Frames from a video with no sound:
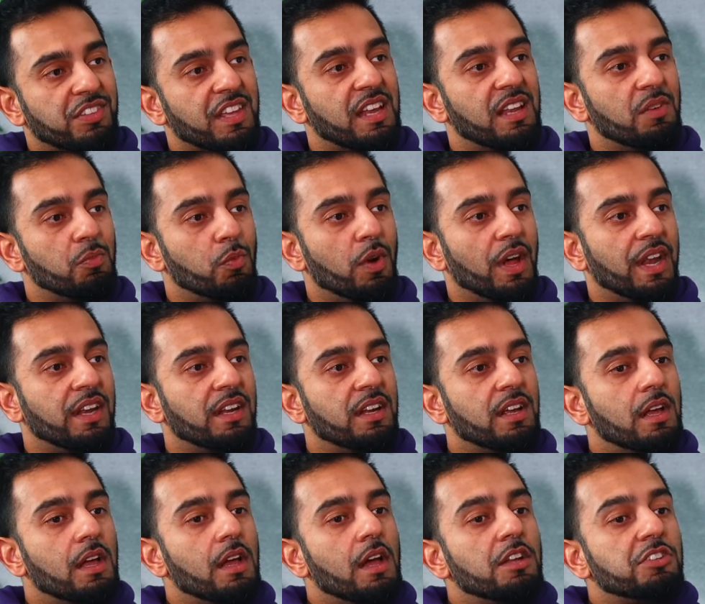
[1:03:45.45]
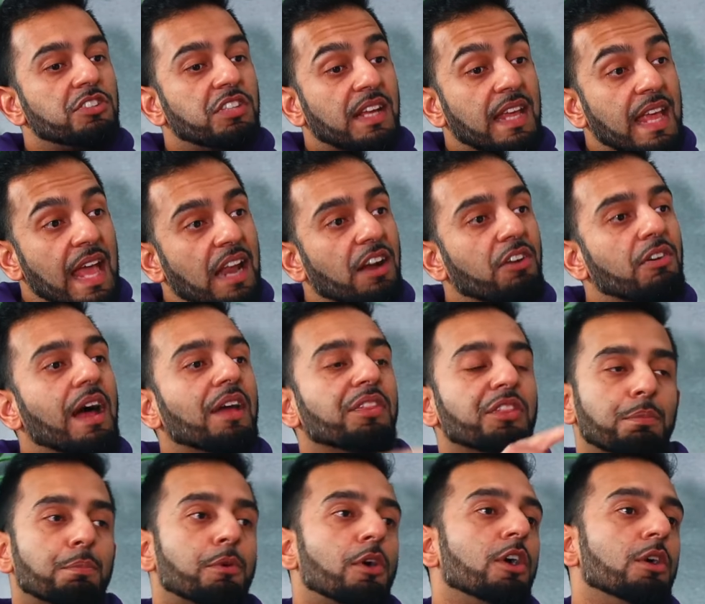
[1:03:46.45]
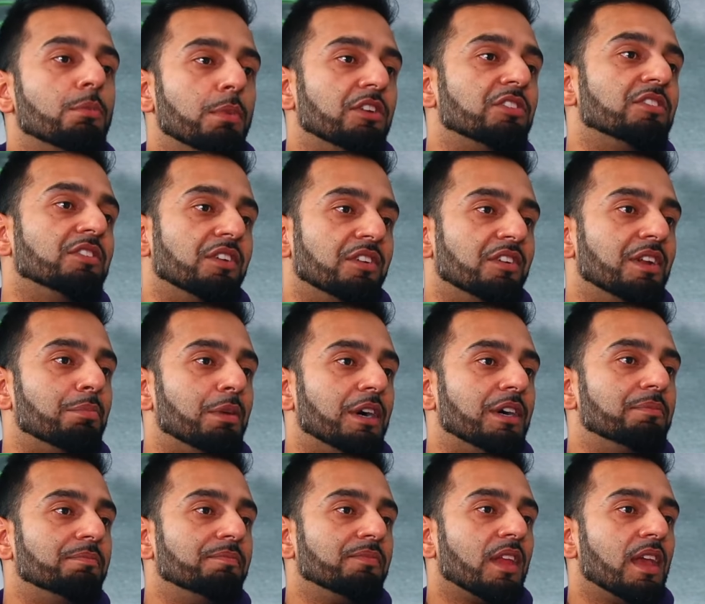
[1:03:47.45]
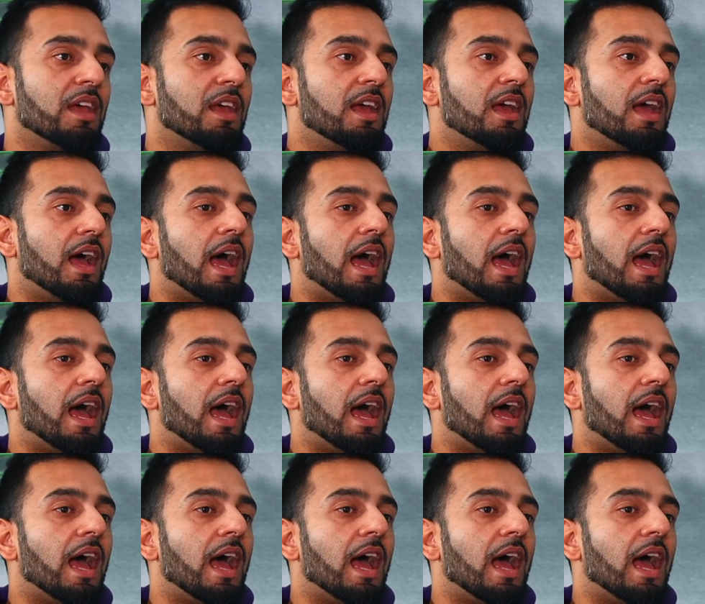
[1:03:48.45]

of sale in one to get around the prohibition on riba. Yes.